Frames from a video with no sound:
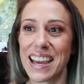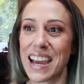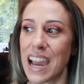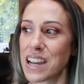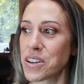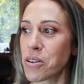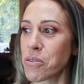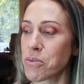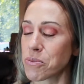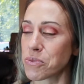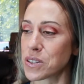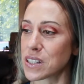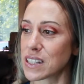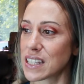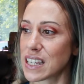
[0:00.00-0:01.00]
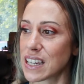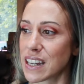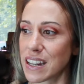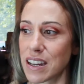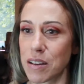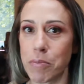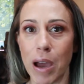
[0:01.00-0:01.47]
I don't really,
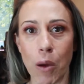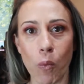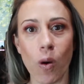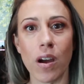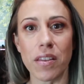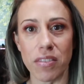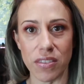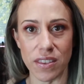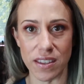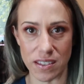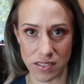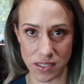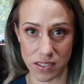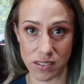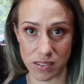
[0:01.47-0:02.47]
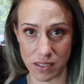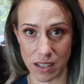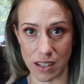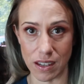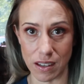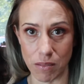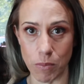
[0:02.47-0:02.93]
I want this
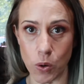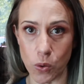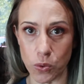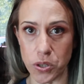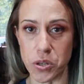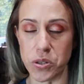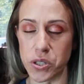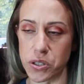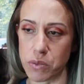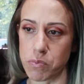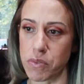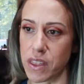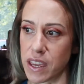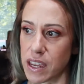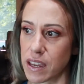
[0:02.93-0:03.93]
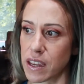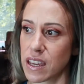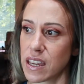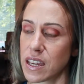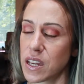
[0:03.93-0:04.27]
whole YouTube thing